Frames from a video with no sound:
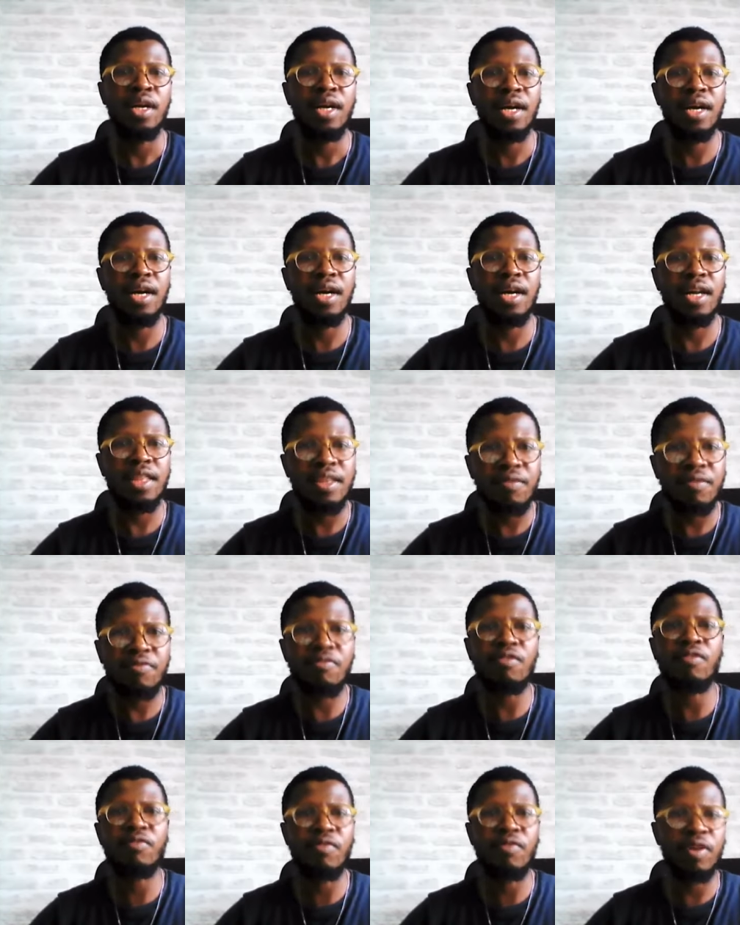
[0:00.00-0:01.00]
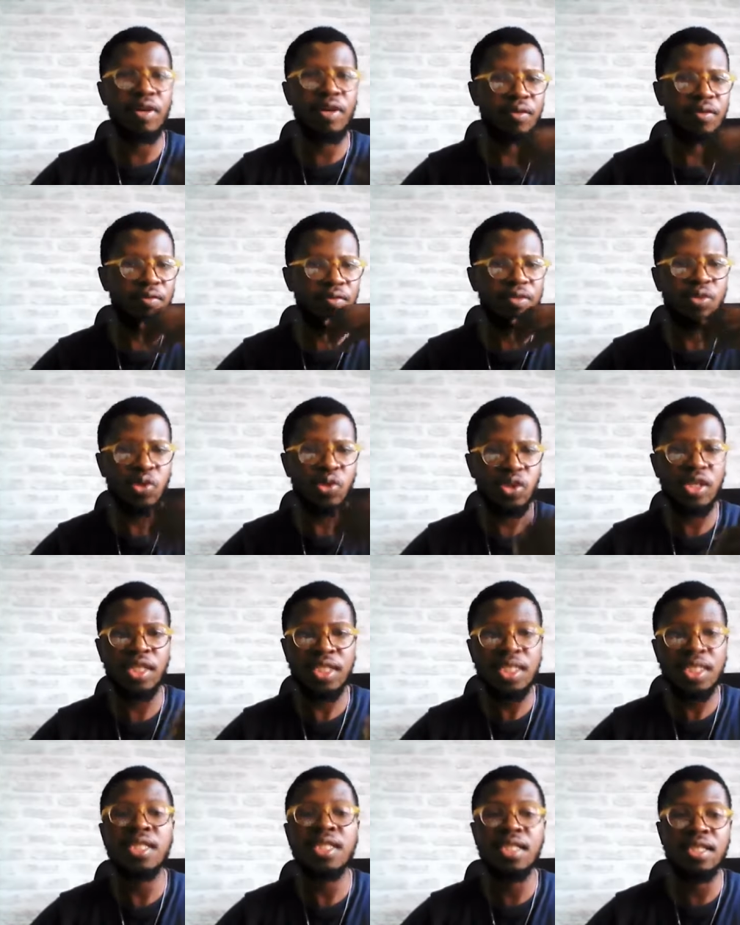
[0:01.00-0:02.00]
uh, at the forefront of social
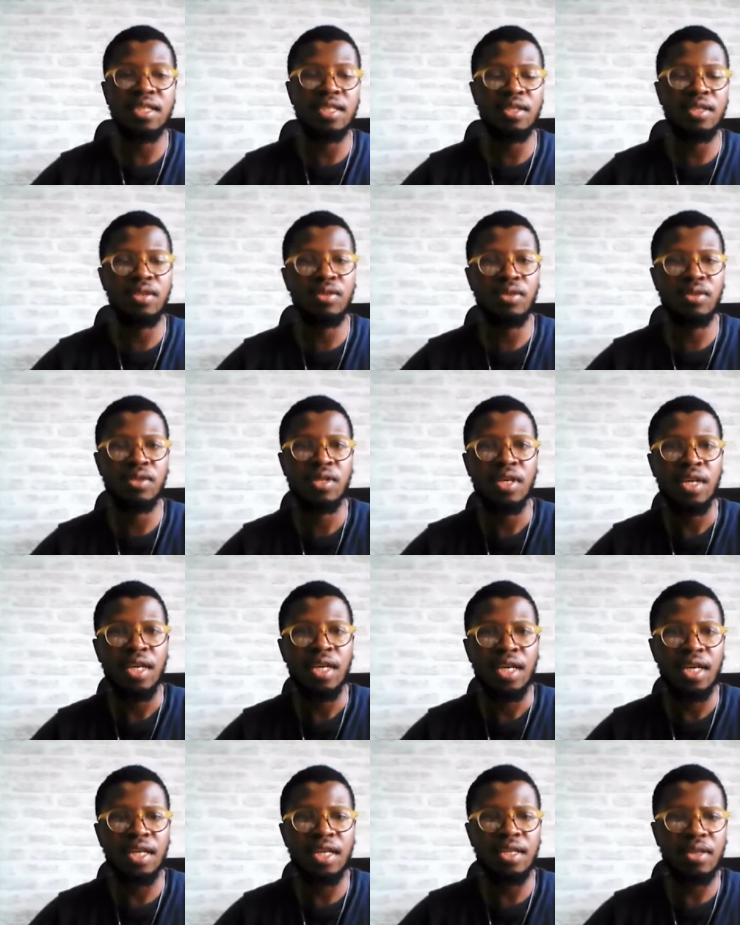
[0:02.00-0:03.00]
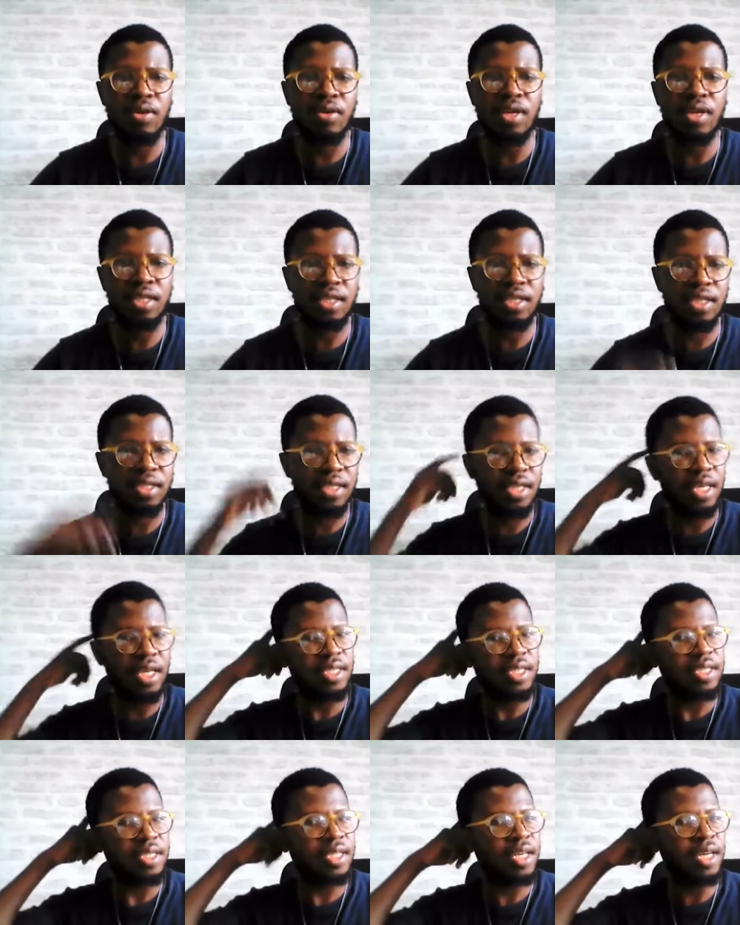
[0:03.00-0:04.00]
justice issues in the United
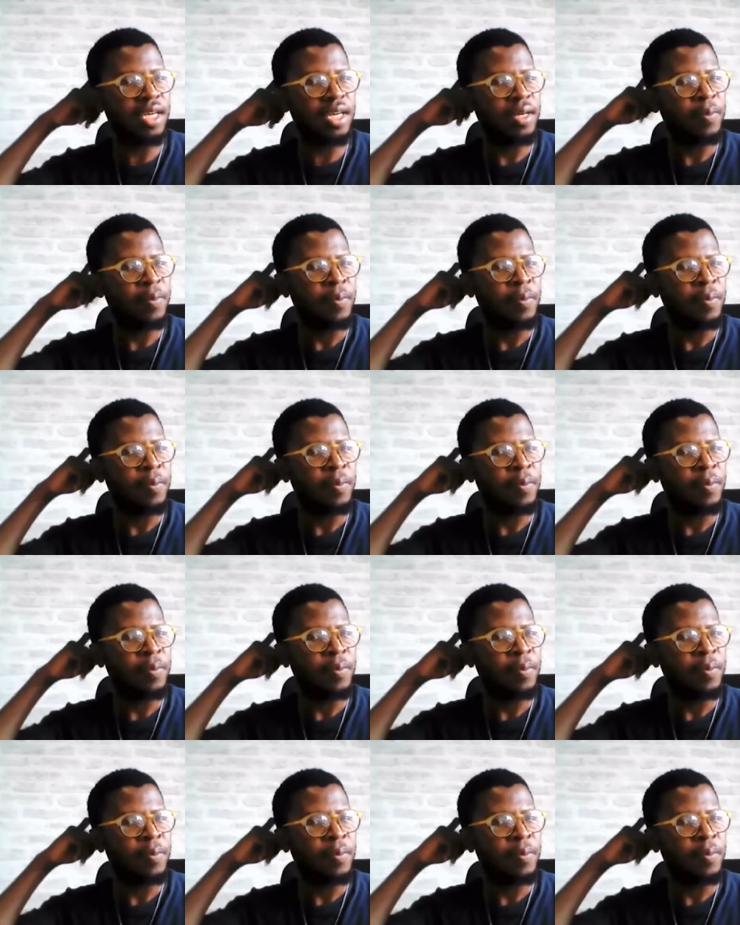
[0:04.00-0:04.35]
States. Uh,